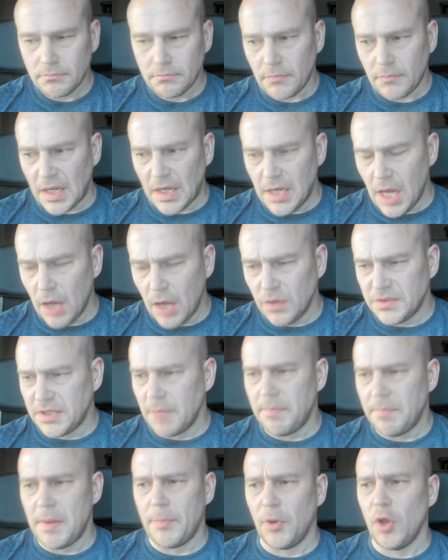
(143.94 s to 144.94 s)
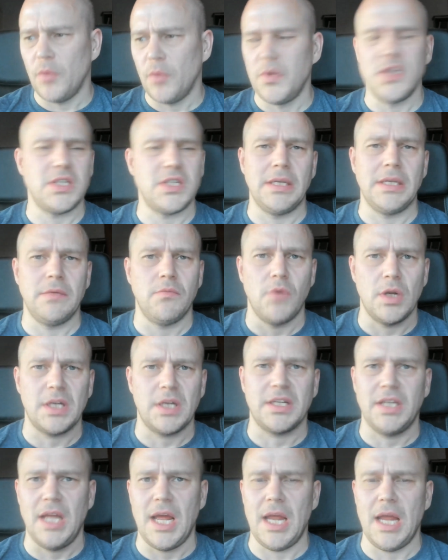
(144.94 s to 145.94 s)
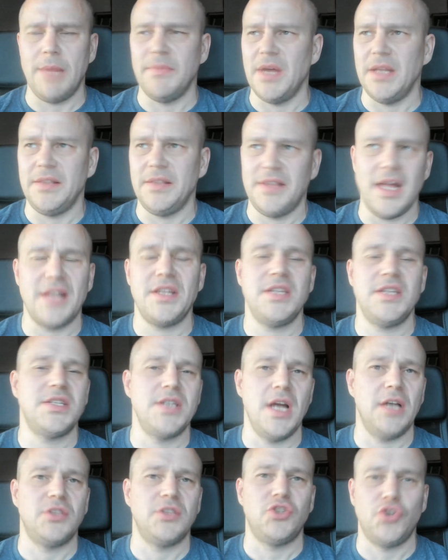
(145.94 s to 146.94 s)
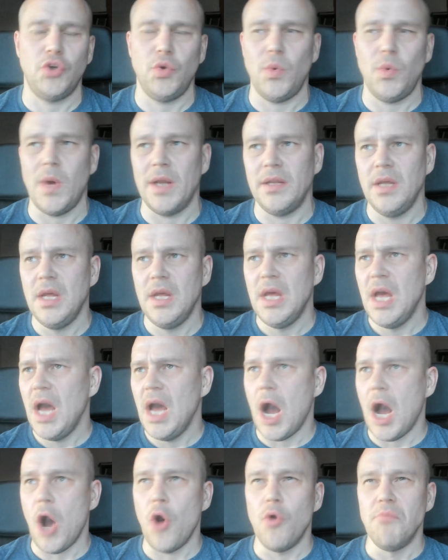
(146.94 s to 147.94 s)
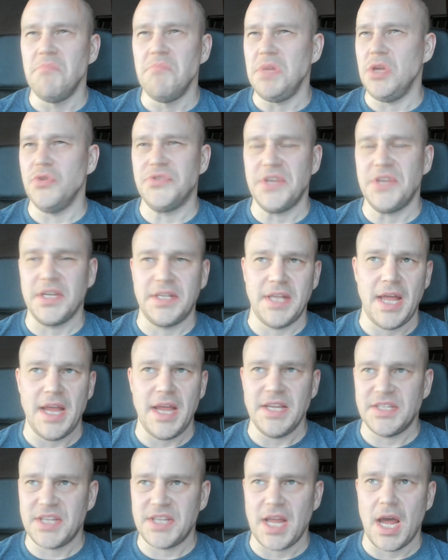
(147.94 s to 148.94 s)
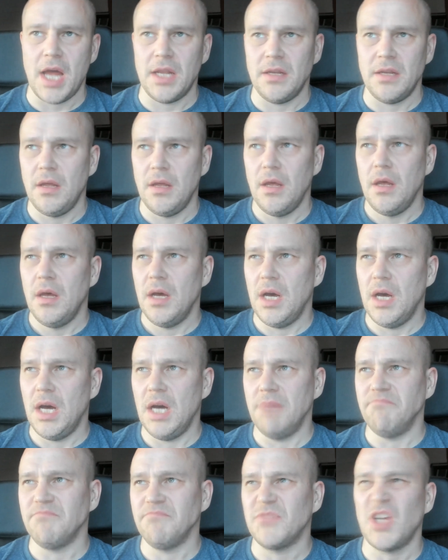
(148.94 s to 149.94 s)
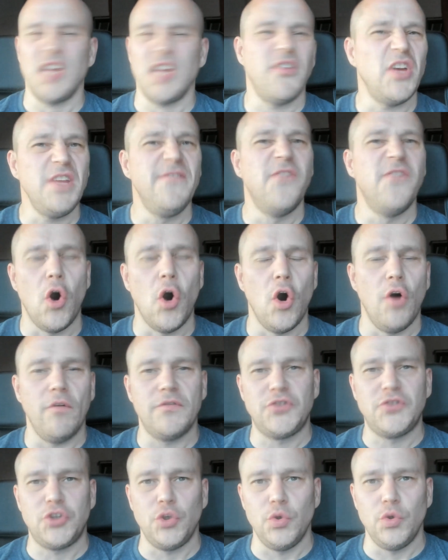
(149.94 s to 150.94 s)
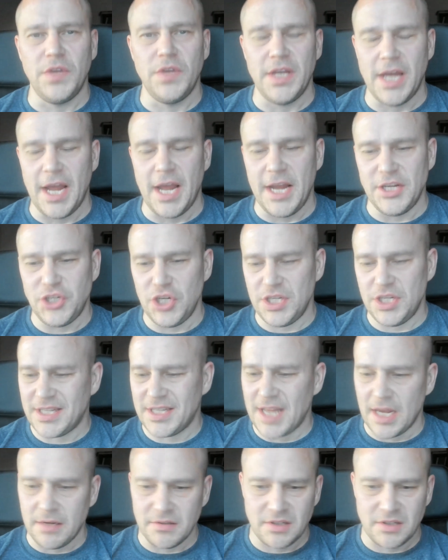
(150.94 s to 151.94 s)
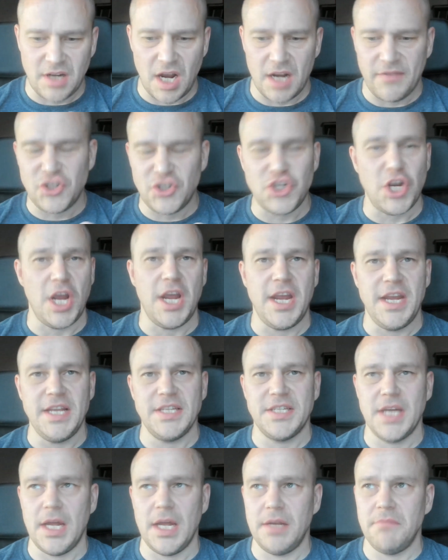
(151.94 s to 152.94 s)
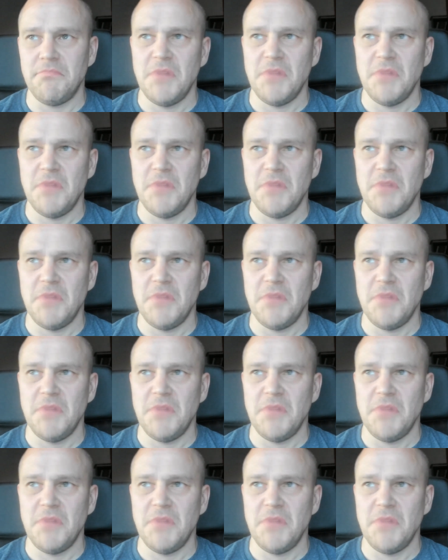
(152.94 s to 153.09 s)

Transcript: Now, some people obviously want to claim that that is not true, and how music taste can um, kind of evolve through the ages, it can kind of change and